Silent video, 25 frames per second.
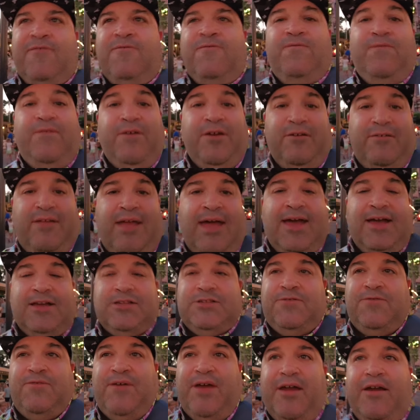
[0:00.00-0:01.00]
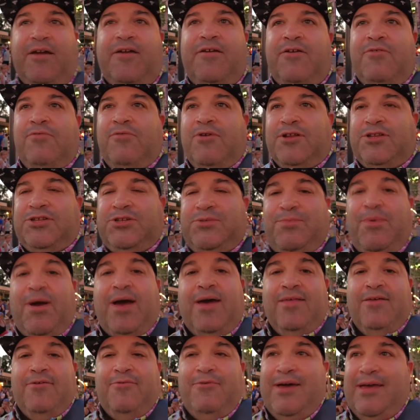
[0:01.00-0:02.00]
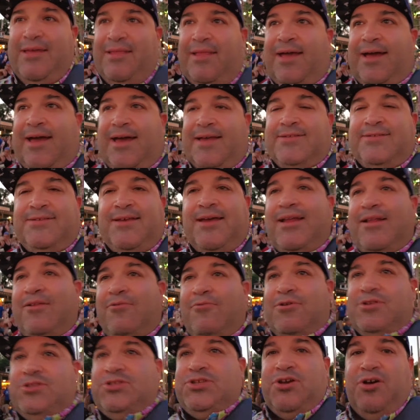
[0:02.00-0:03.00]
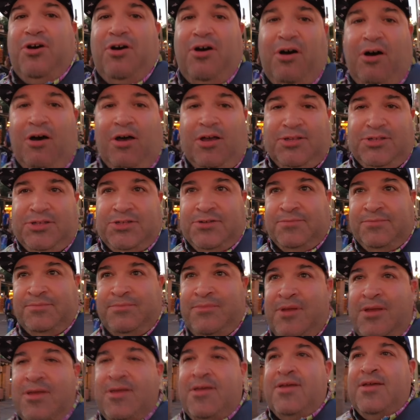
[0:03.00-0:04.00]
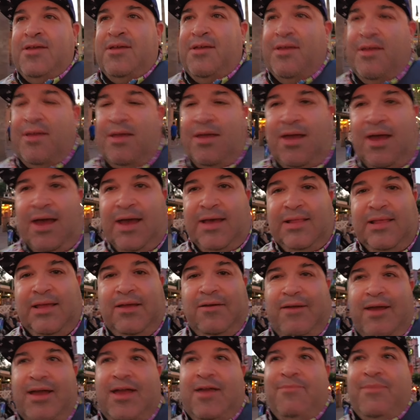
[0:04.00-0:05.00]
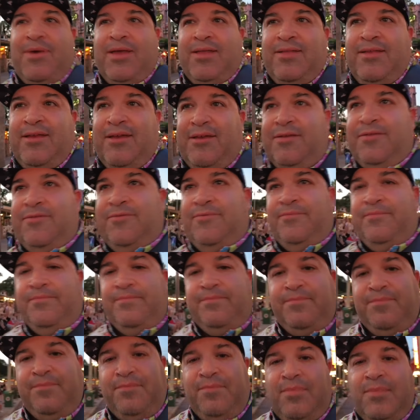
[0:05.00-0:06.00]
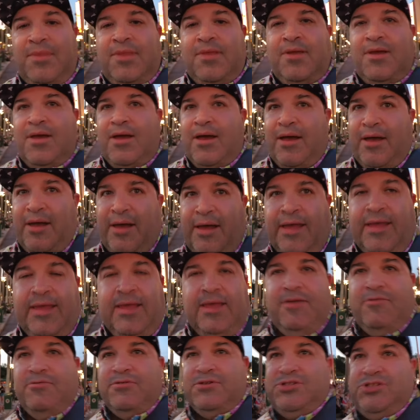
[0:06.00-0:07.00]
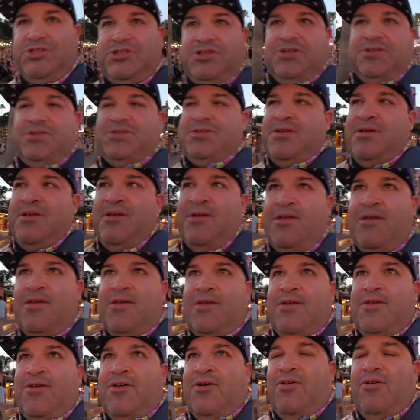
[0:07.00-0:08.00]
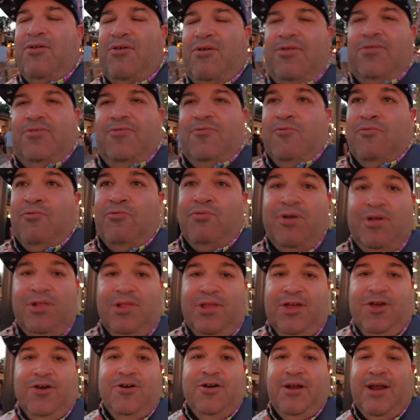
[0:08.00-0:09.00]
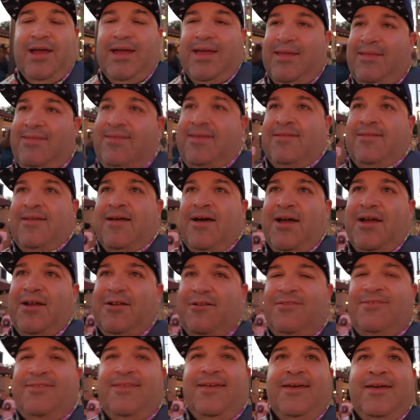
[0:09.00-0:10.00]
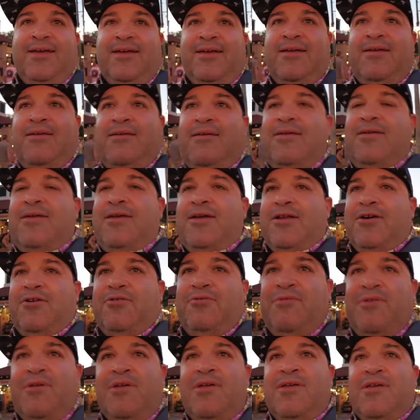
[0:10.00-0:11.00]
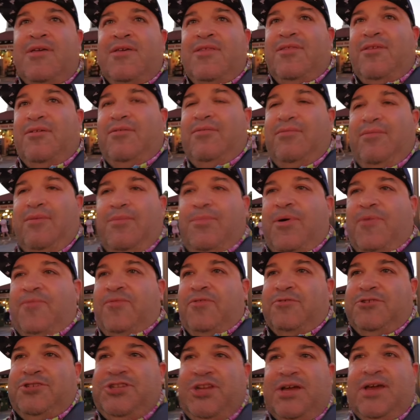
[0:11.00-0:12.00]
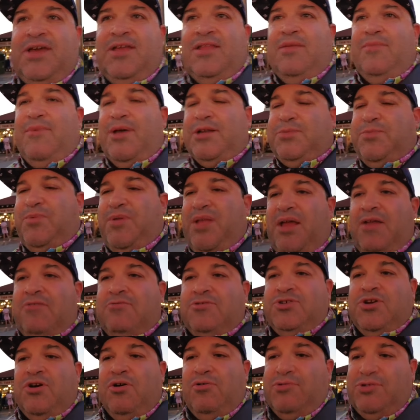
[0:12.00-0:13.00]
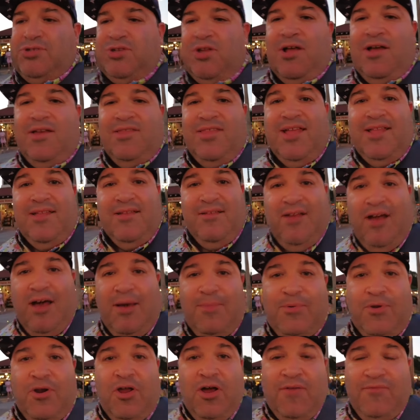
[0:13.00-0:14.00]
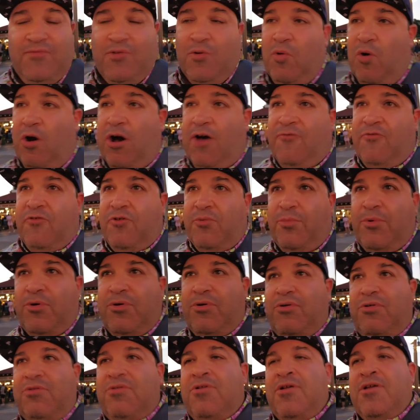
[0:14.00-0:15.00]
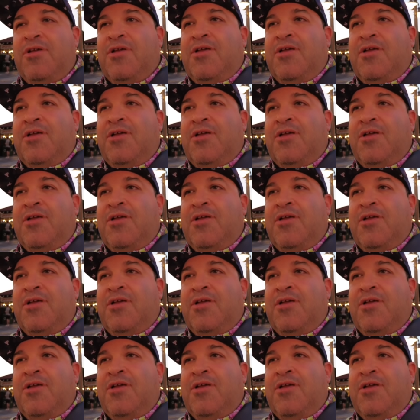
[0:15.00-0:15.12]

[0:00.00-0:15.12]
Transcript: FairFax Fare, which, by the way, like I said, was awesome. Highly recommend it. Uh, it was just really good. I ate the entire thing, you know, the, the, buffalo chicken, the mashed potatoes, coleslaw, then to top it off, the waffle bowl,